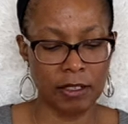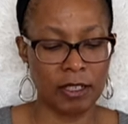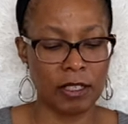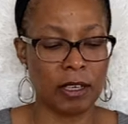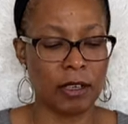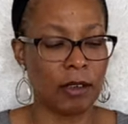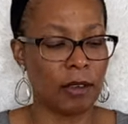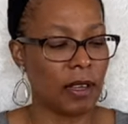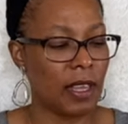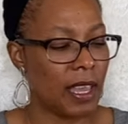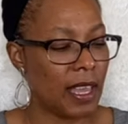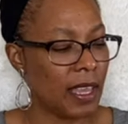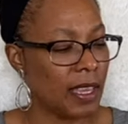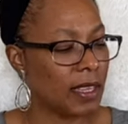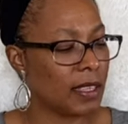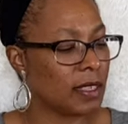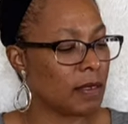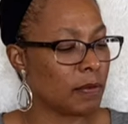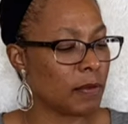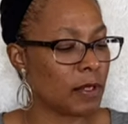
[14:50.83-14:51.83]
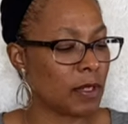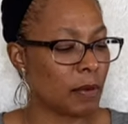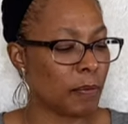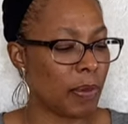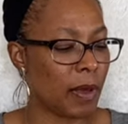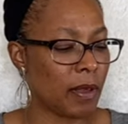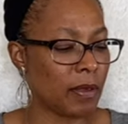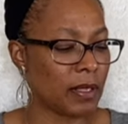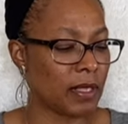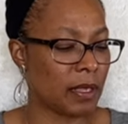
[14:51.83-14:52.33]
So it's
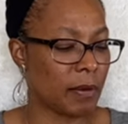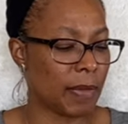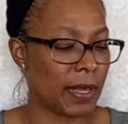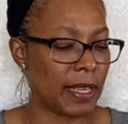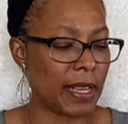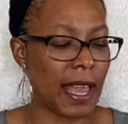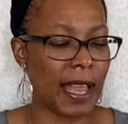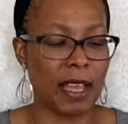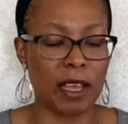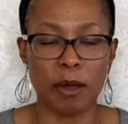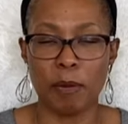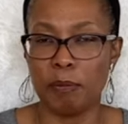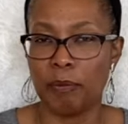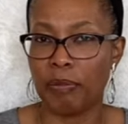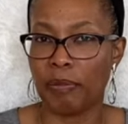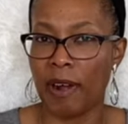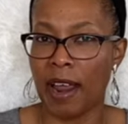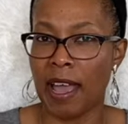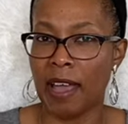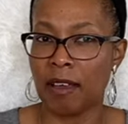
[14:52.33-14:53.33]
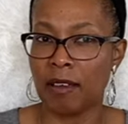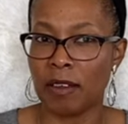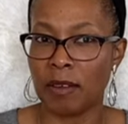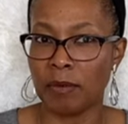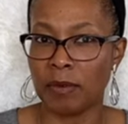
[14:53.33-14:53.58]
supposed to be like a brown.